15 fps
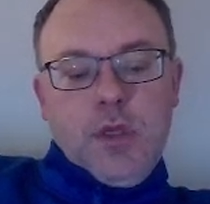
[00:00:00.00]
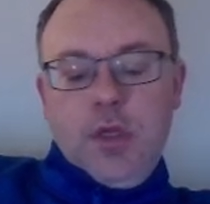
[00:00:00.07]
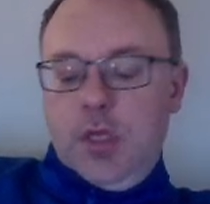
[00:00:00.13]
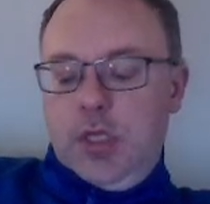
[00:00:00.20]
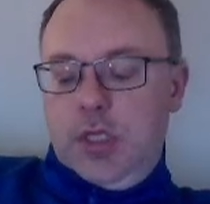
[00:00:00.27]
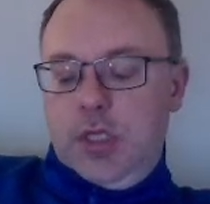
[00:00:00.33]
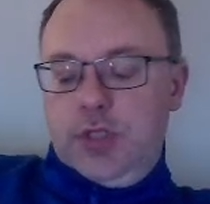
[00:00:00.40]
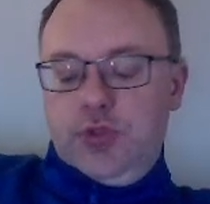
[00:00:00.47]

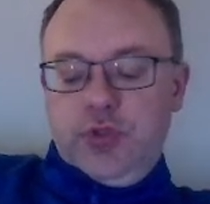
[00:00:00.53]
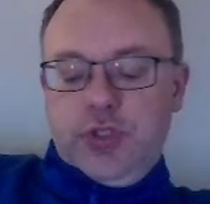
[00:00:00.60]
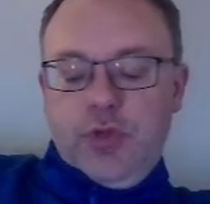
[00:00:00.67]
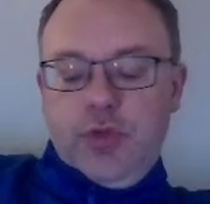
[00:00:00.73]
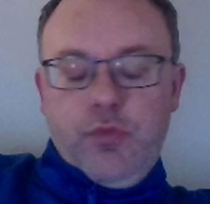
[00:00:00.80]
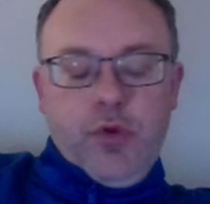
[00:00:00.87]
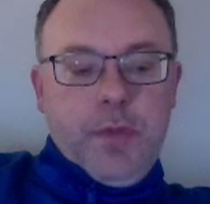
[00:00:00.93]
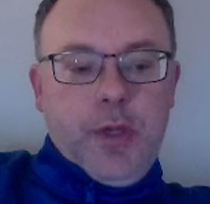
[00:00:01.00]
There's also
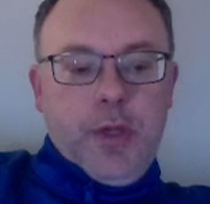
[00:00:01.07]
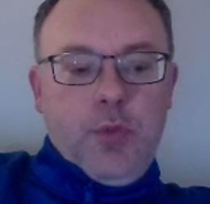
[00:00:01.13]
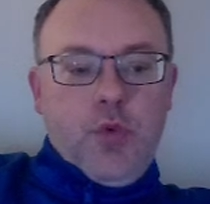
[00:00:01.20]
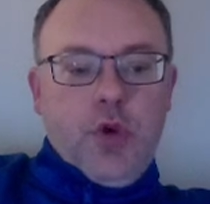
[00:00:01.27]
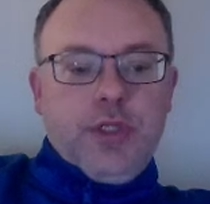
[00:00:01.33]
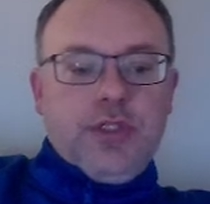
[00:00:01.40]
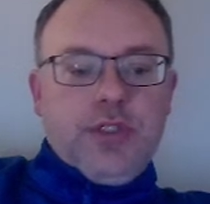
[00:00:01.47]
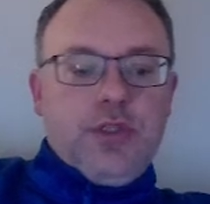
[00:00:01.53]
rook
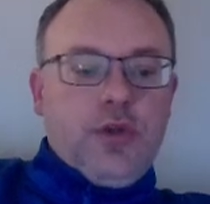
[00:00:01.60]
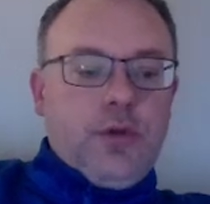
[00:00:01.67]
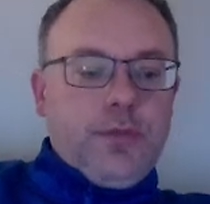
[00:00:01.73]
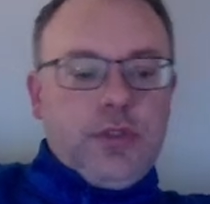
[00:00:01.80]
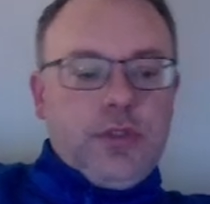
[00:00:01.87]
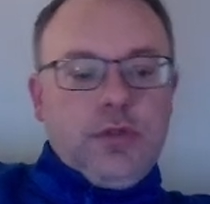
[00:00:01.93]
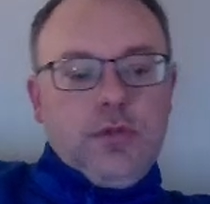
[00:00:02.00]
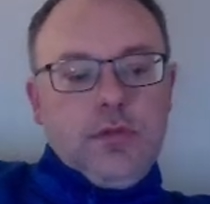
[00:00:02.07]
b1 as an
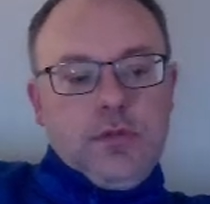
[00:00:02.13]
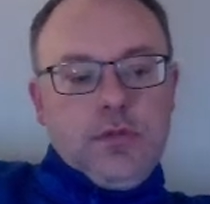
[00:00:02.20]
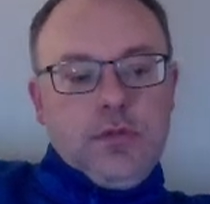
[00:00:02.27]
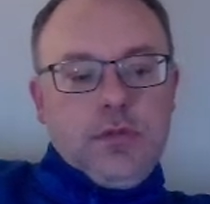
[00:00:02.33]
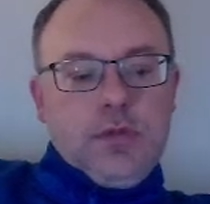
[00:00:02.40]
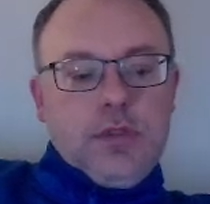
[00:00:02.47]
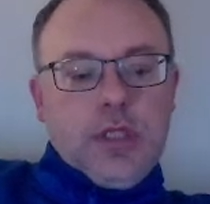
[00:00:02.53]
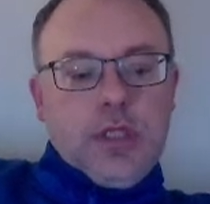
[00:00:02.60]
option.
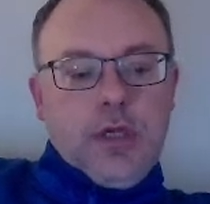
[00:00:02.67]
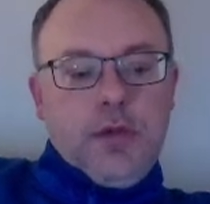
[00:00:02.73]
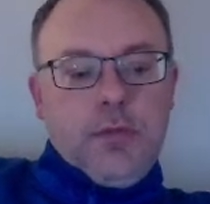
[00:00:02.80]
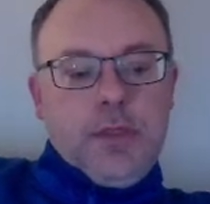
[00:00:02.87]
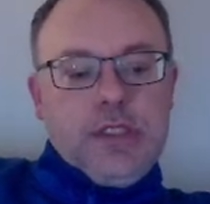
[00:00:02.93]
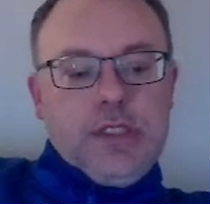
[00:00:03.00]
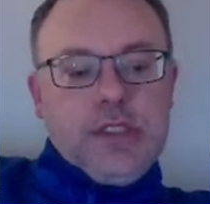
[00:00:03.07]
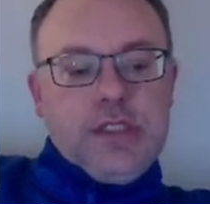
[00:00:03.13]
So, I mean,
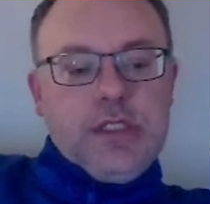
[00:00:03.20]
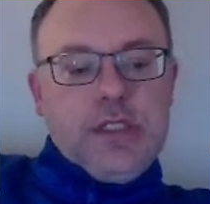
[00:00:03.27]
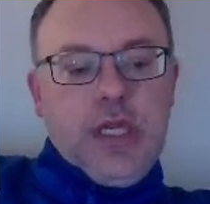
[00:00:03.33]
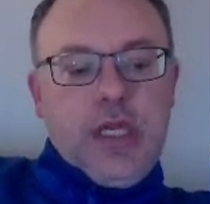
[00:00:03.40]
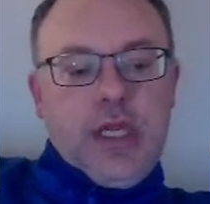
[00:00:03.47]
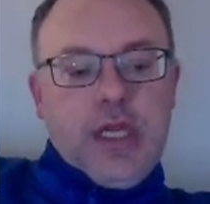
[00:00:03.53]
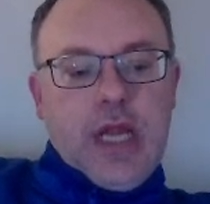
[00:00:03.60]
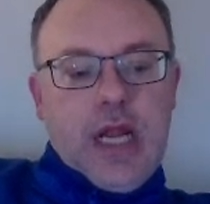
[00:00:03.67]
this is
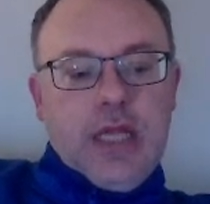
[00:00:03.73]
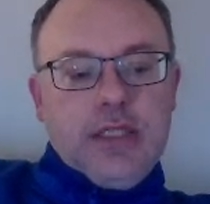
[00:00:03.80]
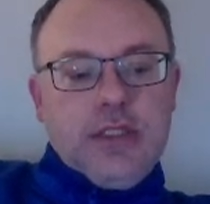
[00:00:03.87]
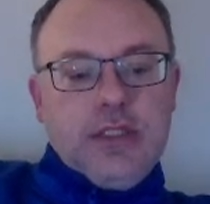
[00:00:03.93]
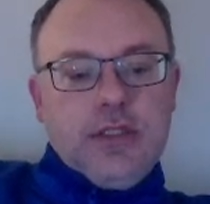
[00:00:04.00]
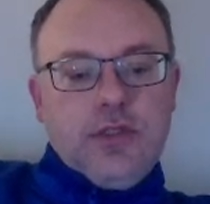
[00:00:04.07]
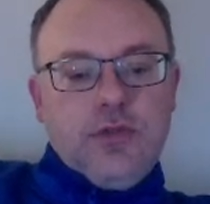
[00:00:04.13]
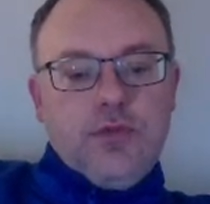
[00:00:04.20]
silly analysis
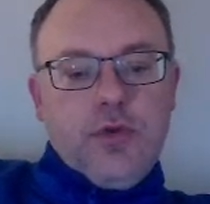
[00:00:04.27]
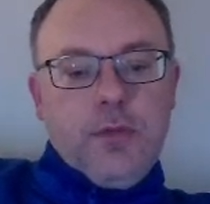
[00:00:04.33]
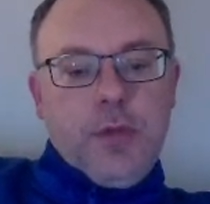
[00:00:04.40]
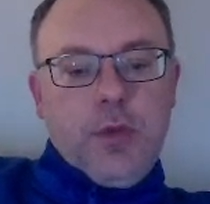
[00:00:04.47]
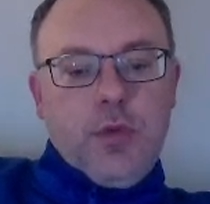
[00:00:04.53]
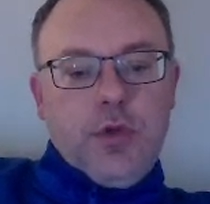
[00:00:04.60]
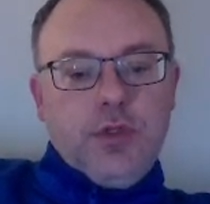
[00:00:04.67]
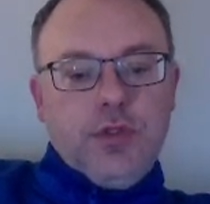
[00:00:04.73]
because rook
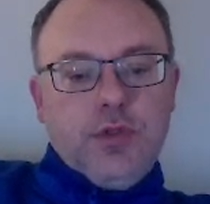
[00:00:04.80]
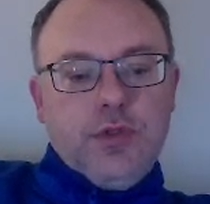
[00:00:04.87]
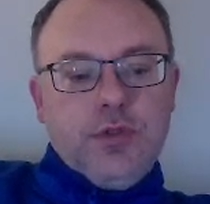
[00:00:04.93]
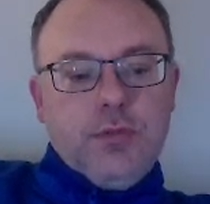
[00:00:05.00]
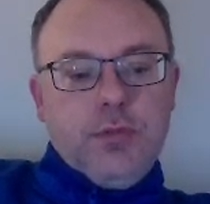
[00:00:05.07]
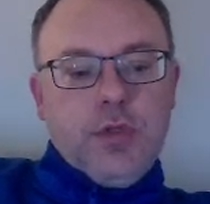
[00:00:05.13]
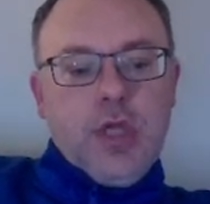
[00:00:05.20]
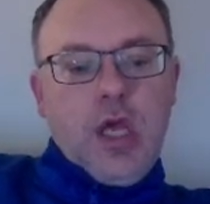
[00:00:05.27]
b1 is also...
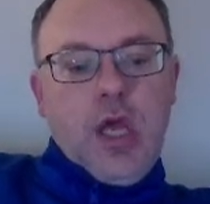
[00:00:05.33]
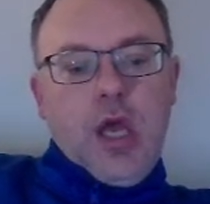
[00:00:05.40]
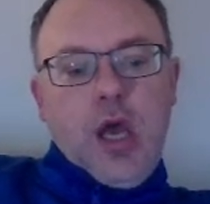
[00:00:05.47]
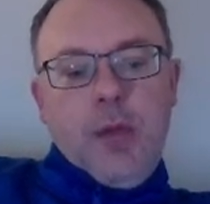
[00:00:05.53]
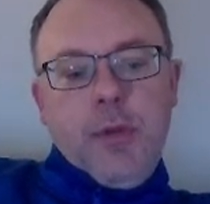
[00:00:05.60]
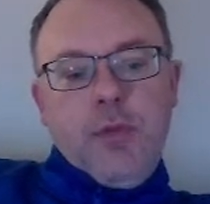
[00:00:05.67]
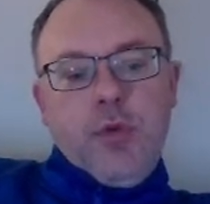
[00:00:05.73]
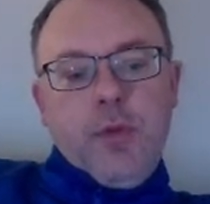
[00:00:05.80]
I
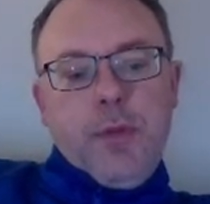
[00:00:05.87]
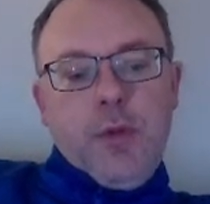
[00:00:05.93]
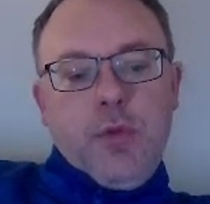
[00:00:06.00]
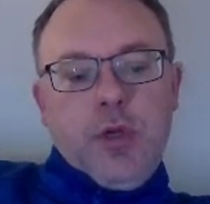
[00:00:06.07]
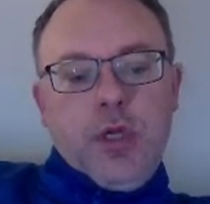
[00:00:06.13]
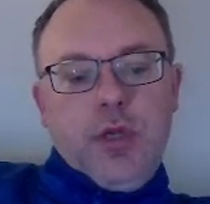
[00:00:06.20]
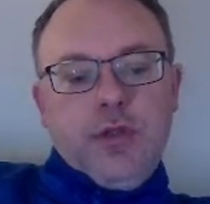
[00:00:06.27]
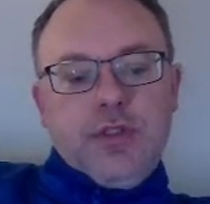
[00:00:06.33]
mean, rook b1
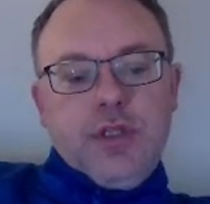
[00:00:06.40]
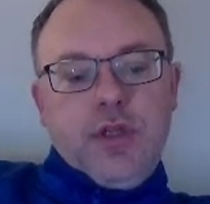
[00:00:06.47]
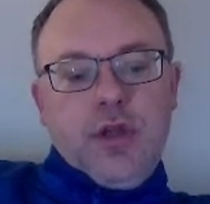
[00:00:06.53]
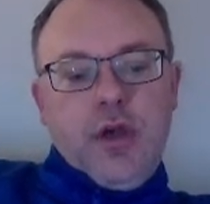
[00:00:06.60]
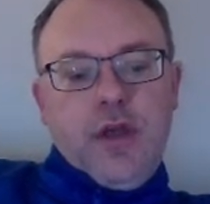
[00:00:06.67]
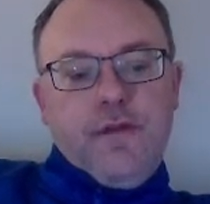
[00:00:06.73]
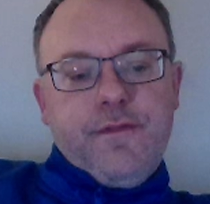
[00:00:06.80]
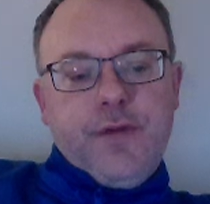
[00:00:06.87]
I looked at
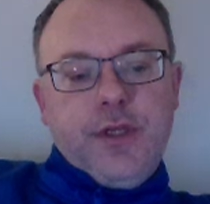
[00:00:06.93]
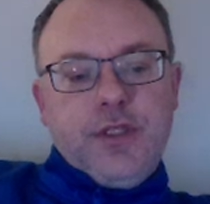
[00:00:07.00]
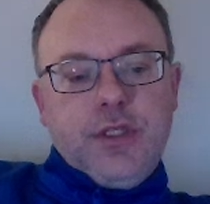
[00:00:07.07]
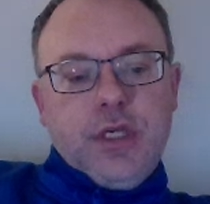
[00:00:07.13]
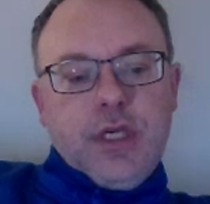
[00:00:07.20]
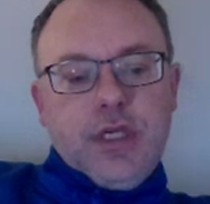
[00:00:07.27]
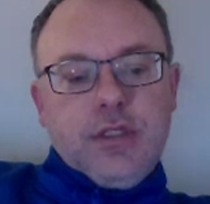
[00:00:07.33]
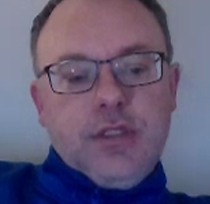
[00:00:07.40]
knight f3
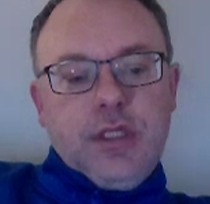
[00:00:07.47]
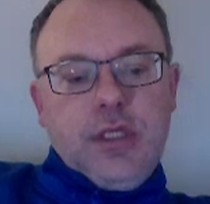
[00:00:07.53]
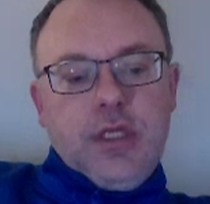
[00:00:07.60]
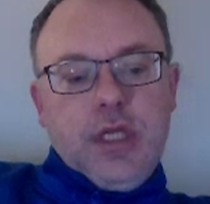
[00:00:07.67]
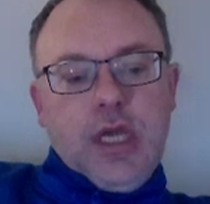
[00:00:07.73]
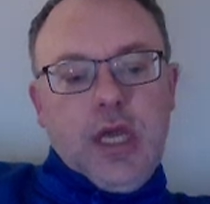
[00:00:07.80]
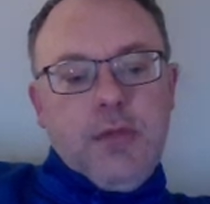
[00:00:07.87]
check, actually. In the game I